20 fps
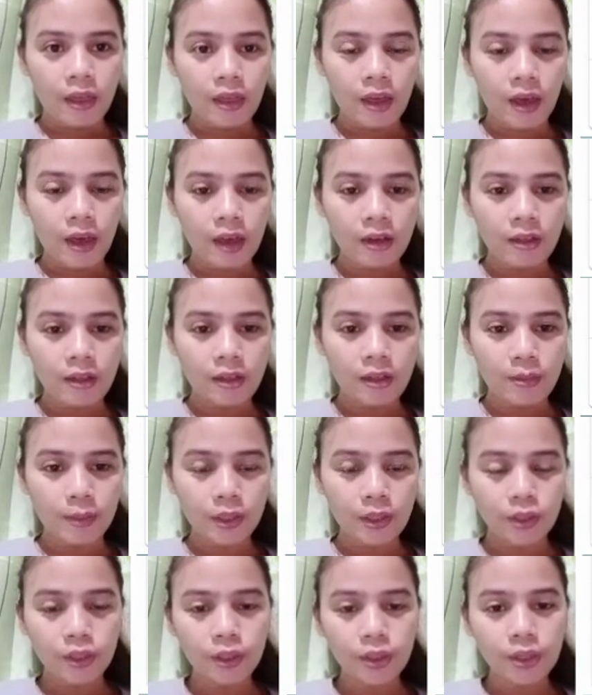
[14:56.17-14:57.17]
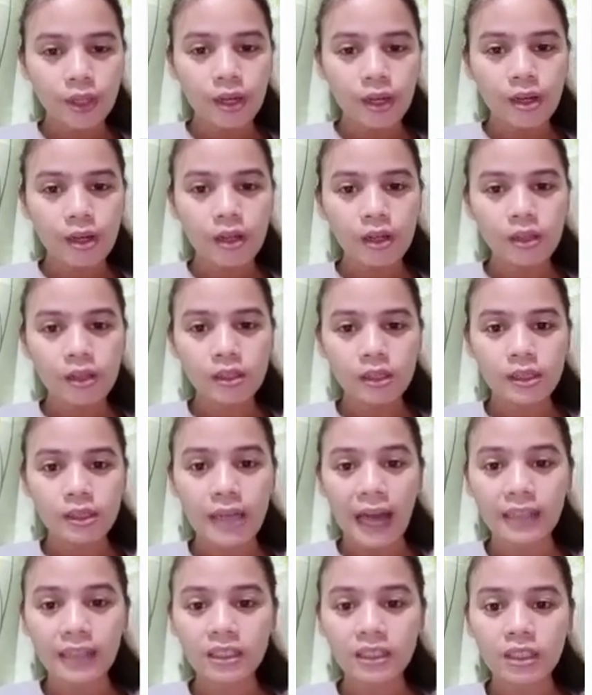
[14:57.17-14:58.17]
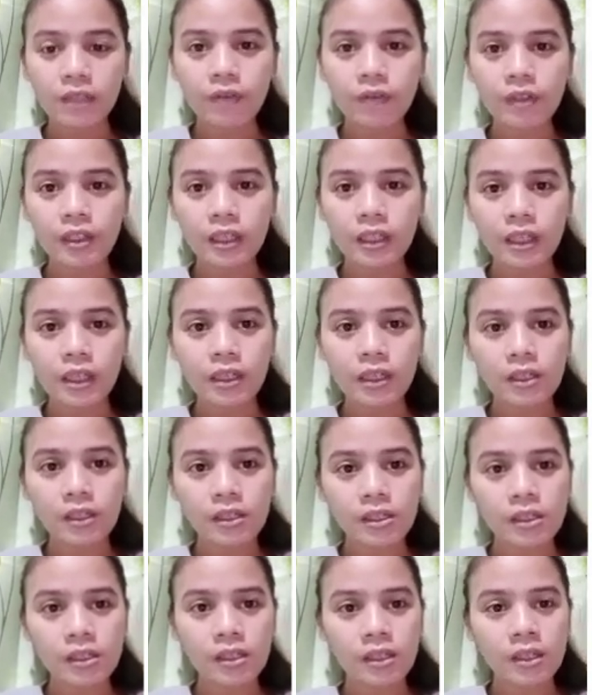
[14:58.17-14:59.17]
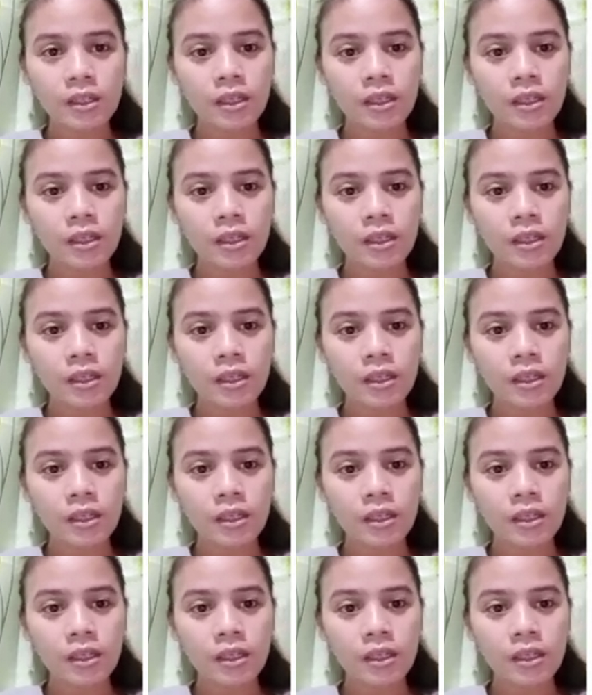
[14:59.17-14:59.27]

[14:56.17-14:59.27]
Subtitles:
then the materials, the activities.